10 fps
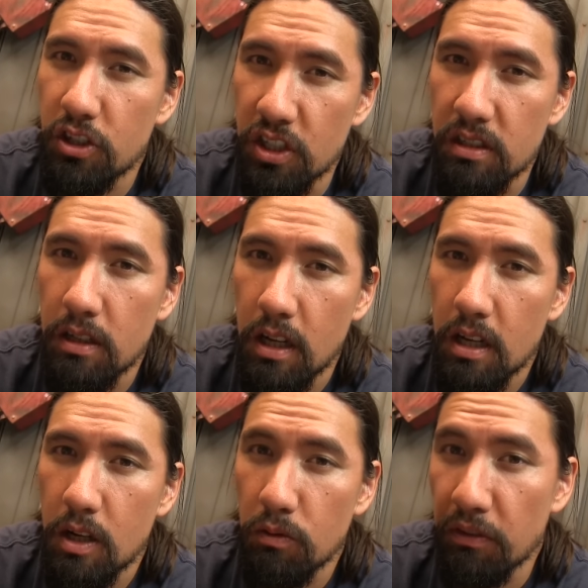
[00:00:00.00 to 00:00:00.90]
just
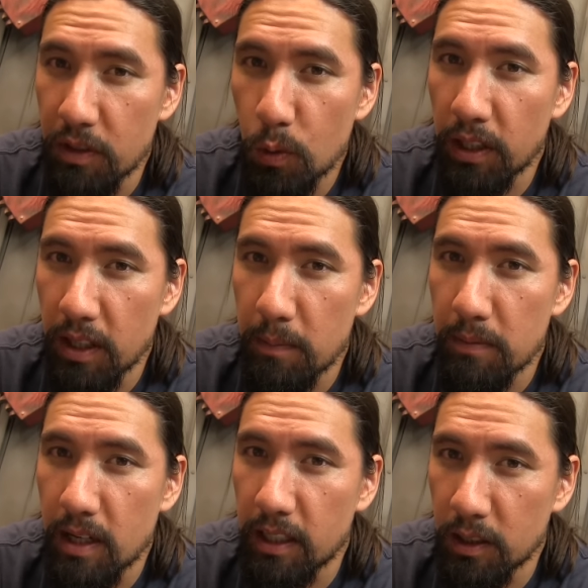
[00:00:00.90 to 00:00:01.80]
reviewing
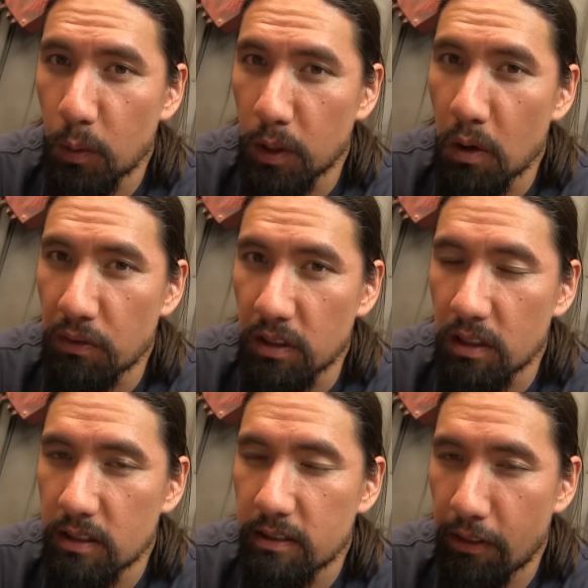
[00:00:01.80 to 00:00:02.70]
them and going
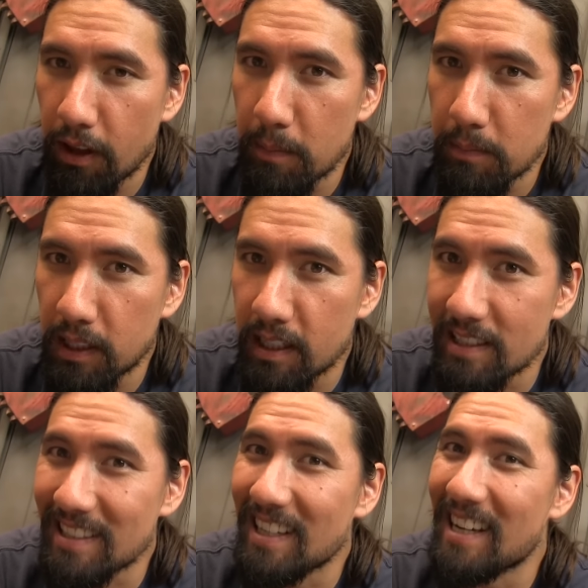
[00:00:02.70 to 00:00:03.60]
over them
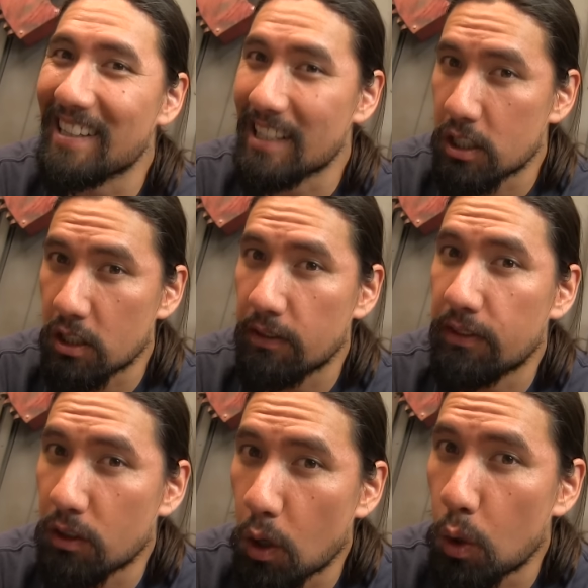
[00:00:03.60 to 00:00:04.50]
because they
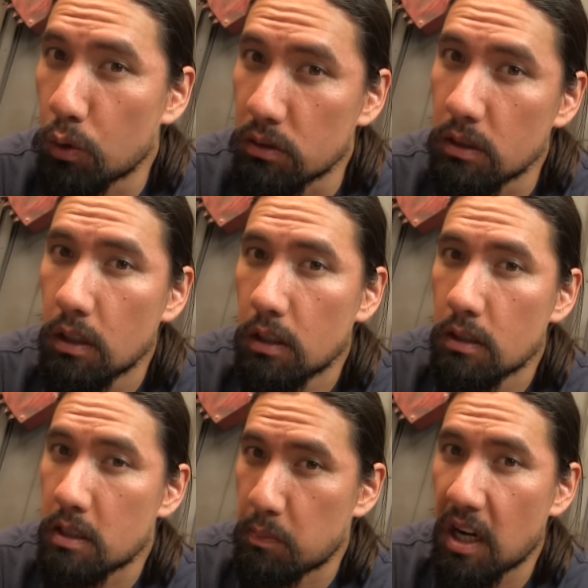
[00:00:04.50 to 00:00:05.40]
deserve their own
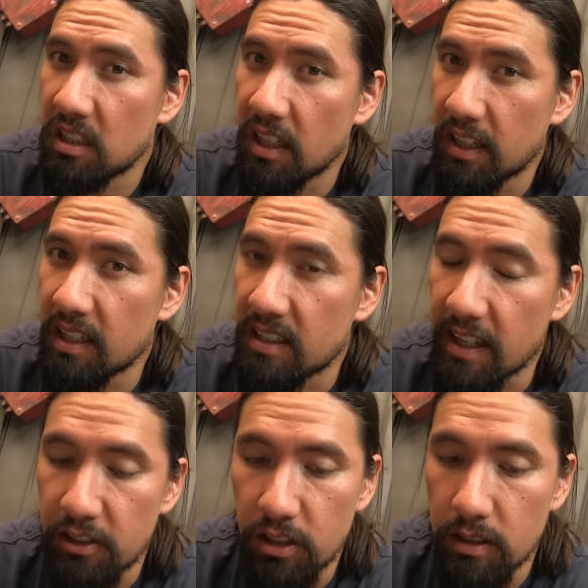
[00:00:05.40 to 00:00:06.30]
spotlight and
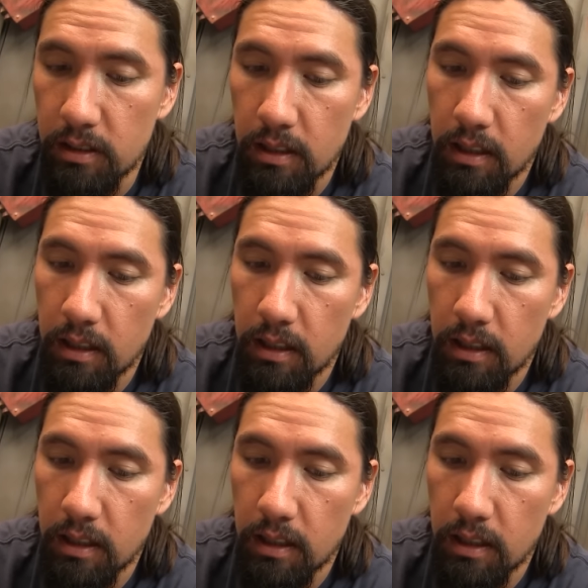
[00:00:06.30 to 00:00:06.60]
attention